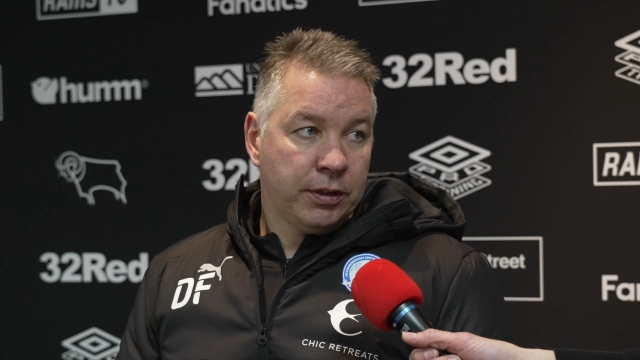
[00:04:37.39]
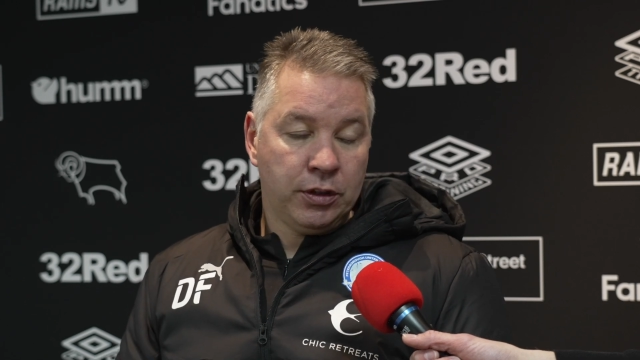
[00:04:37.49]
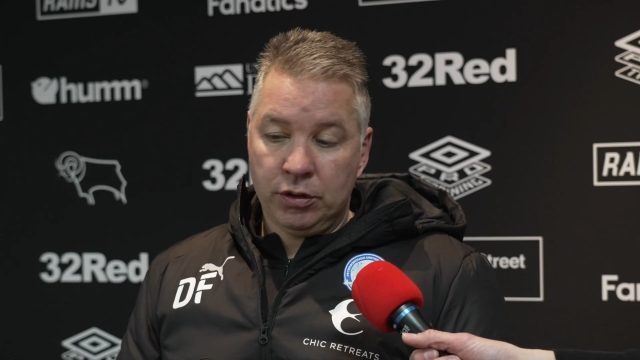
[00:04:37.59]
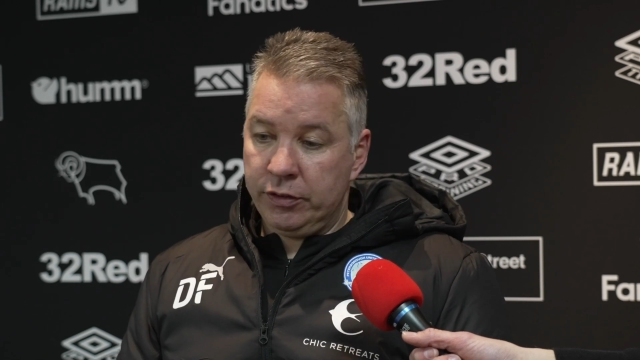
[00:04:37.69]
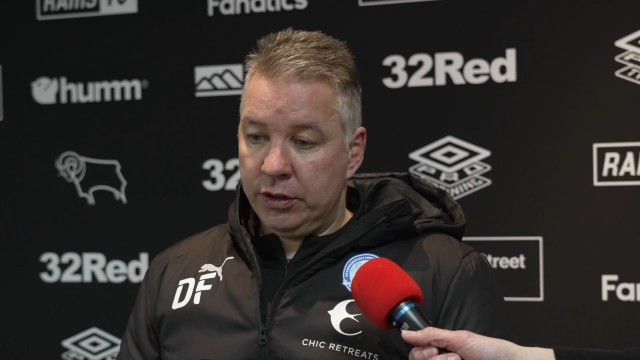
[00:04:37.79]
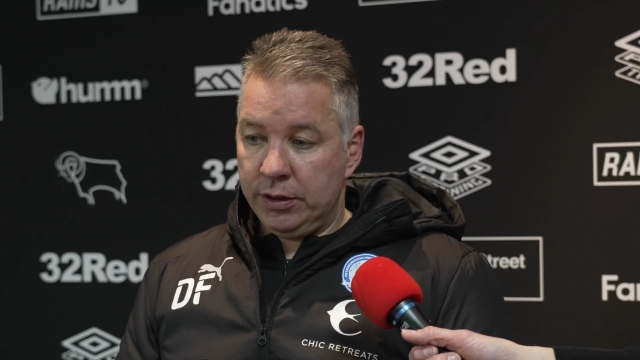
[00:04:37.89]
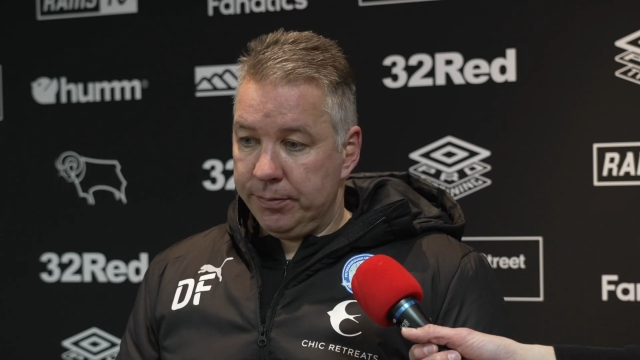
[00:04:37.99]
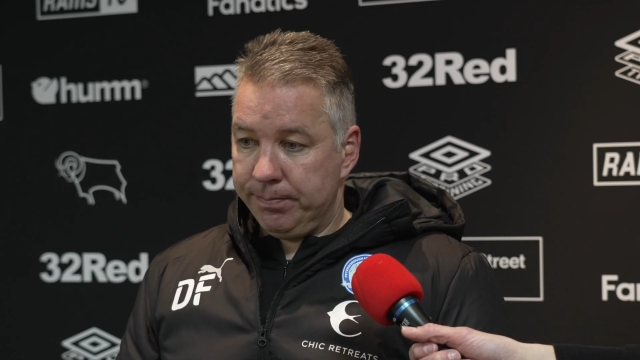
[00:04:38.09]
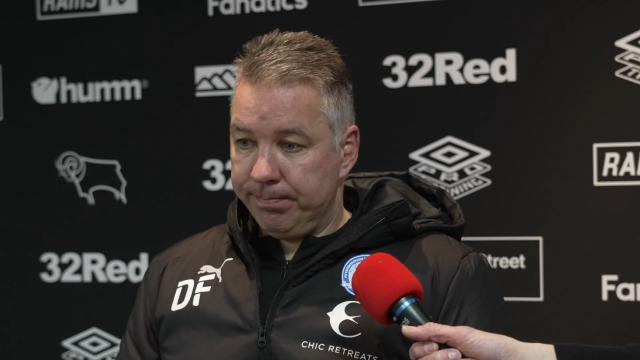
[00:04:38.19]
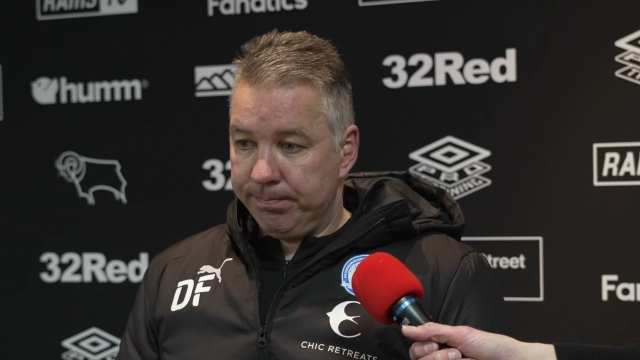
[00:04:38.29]
You know, and if you
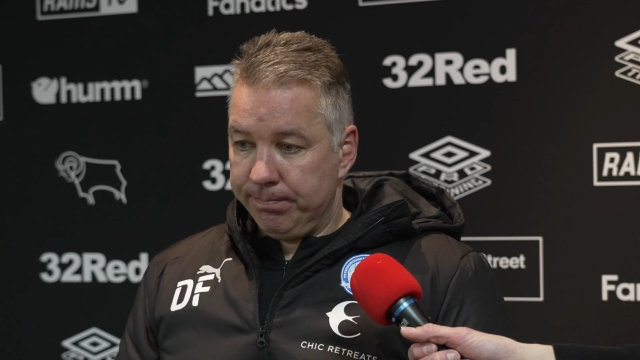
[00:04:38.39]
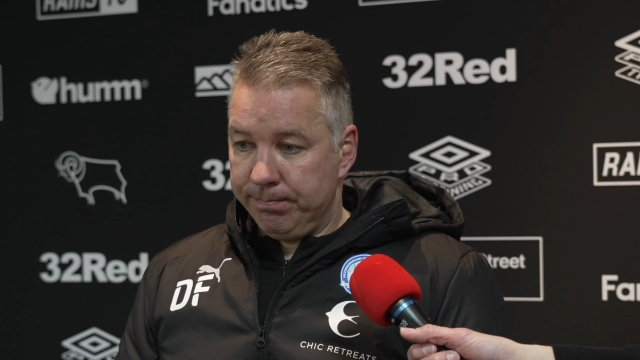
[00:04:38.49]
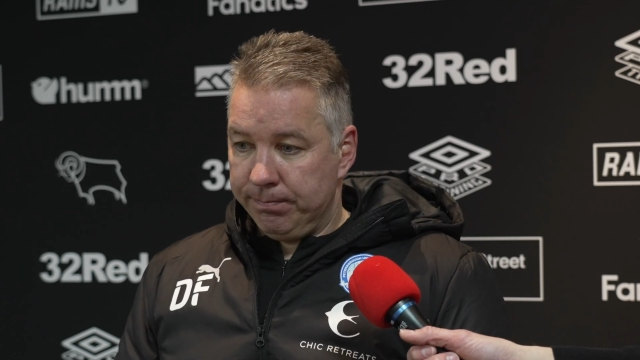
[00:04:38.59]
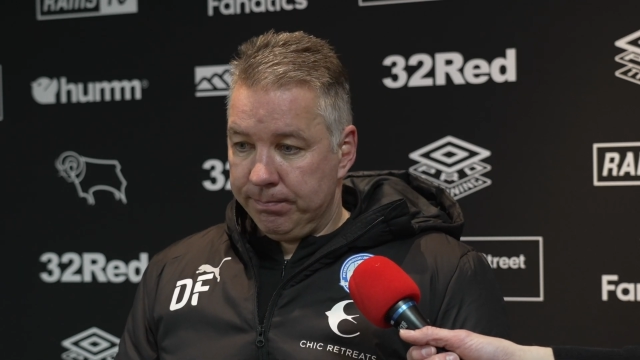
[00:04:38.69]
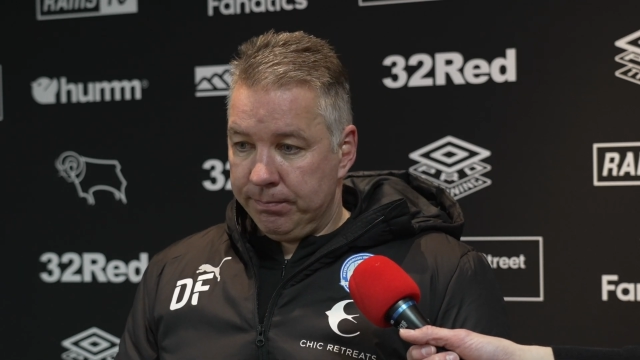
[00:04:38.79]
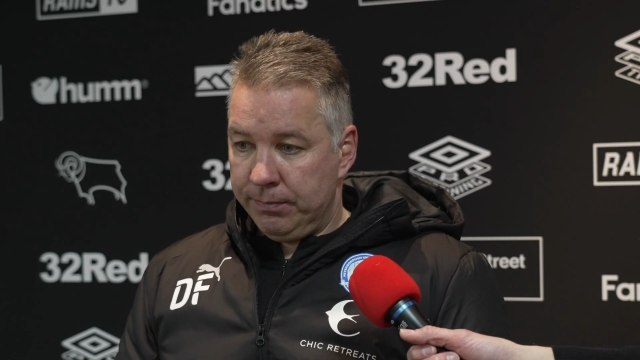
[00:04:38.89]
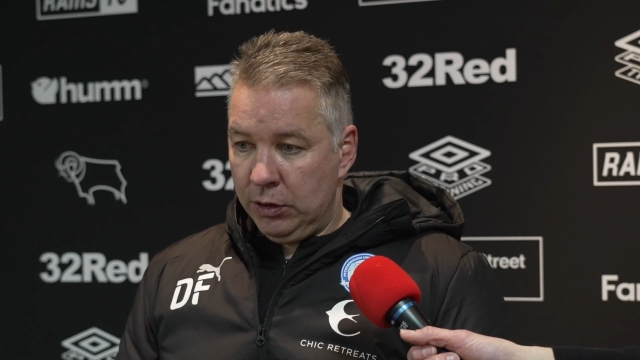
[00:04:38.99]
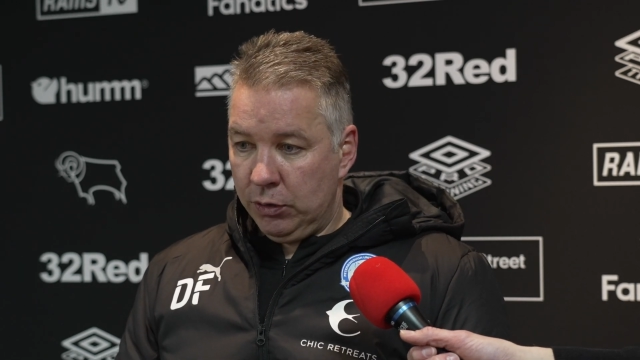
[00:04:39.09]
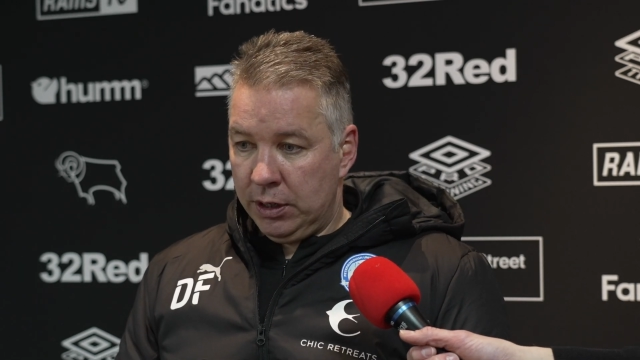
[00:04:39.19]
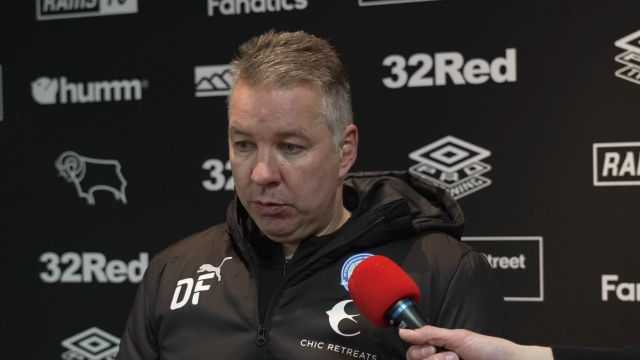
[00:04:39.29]
if you
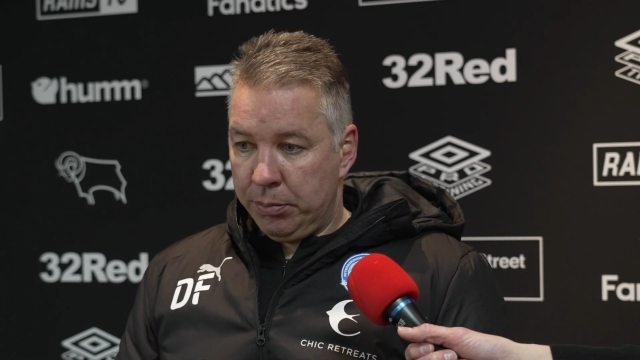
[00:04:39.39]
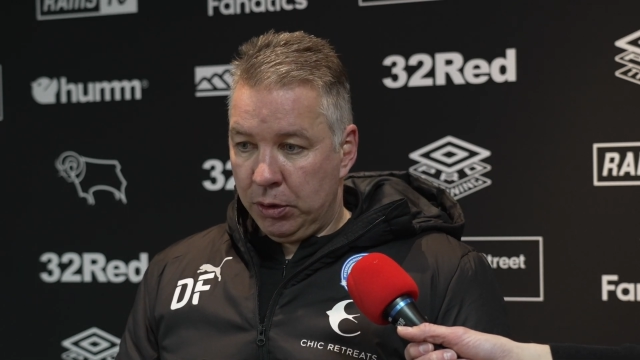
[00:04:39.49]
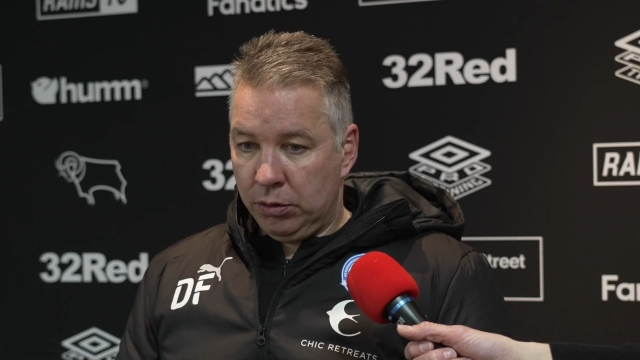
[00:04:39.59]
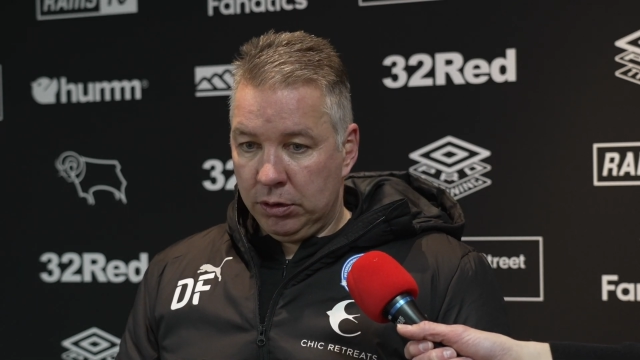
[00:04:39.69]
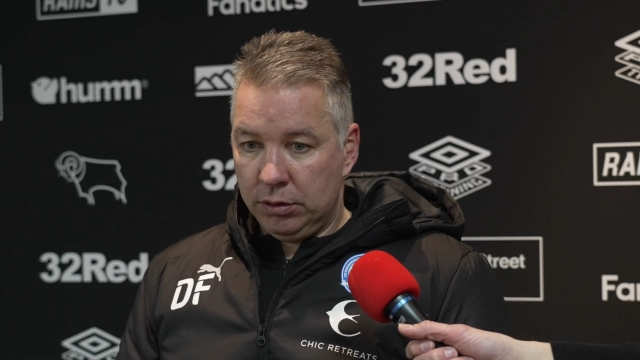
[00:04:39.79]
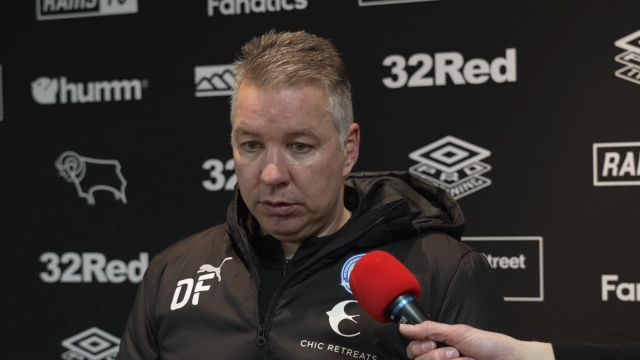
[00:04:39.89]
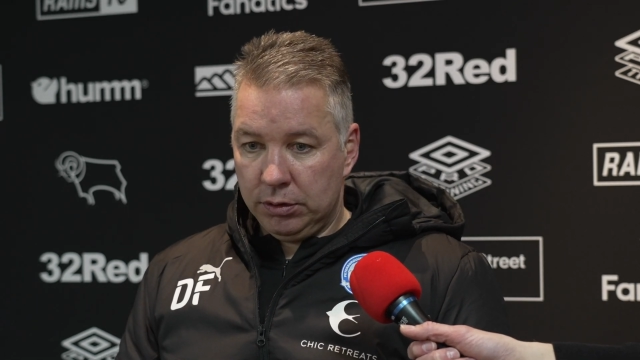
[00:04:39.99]
don't keep the ball,